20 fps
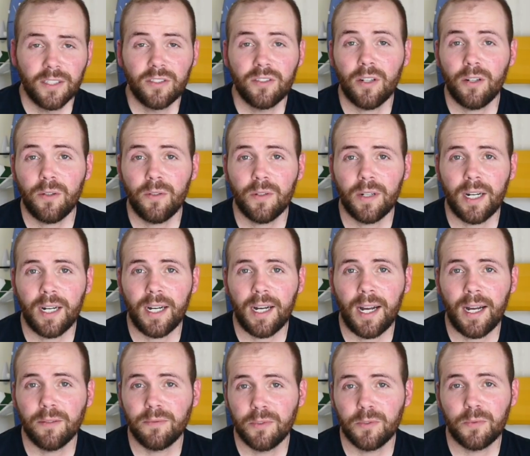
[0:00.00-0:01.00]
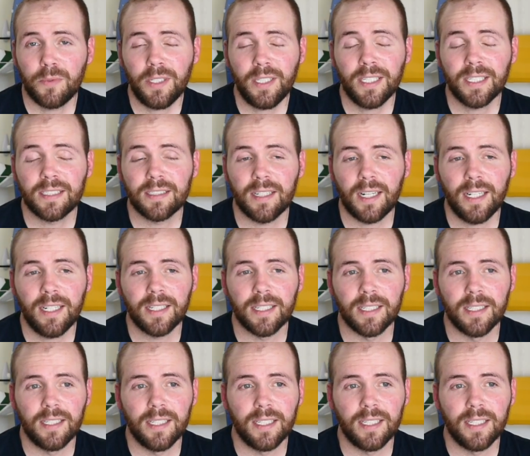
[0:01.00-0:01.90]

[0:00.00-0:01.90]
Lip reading: So I was really excited.